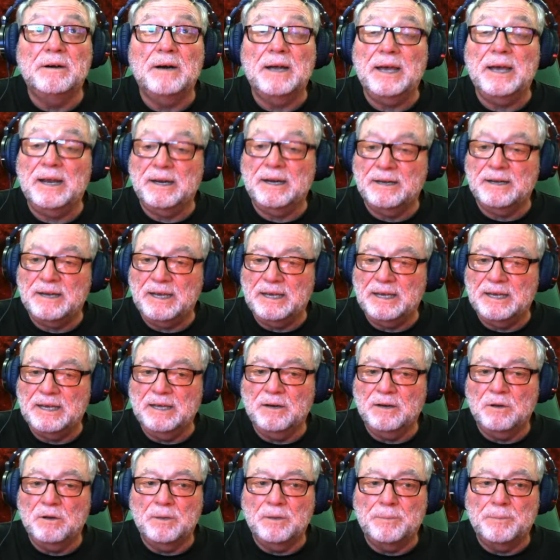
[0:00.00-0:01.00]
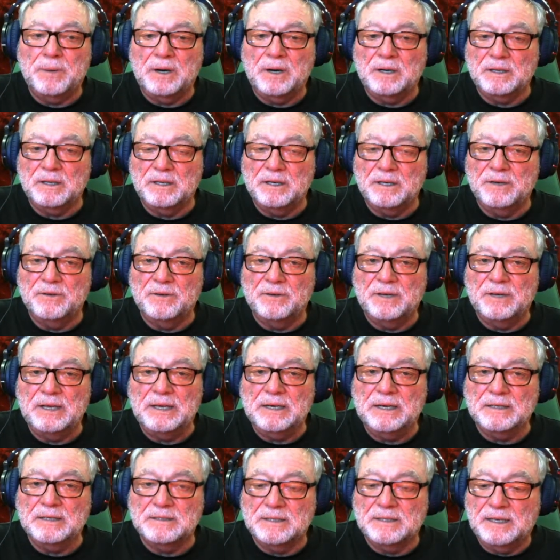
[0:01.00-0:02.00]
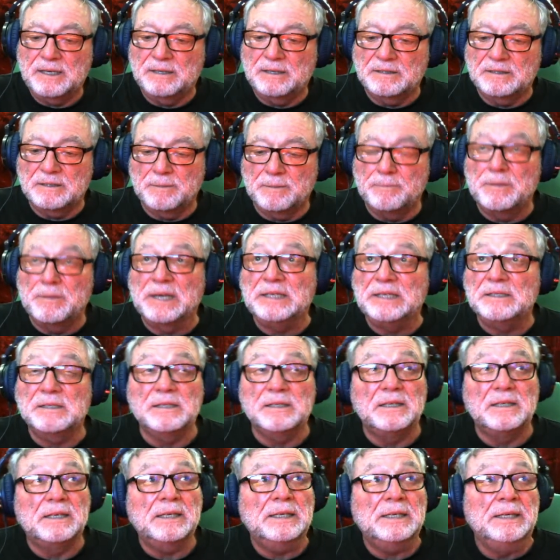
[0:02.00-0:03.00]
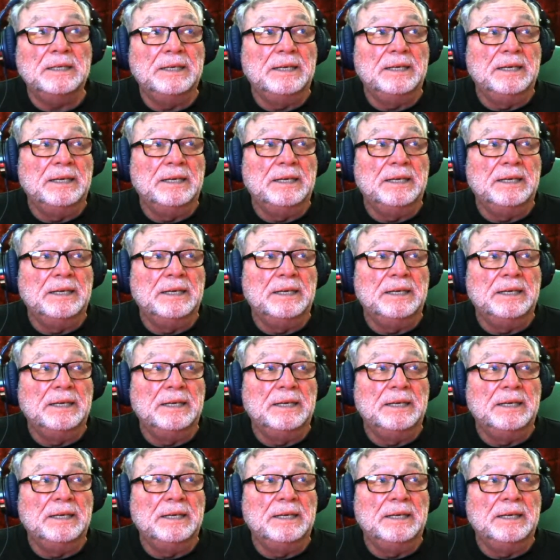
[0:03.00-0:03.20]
I had to take it all apart the other day because it had some mice in it.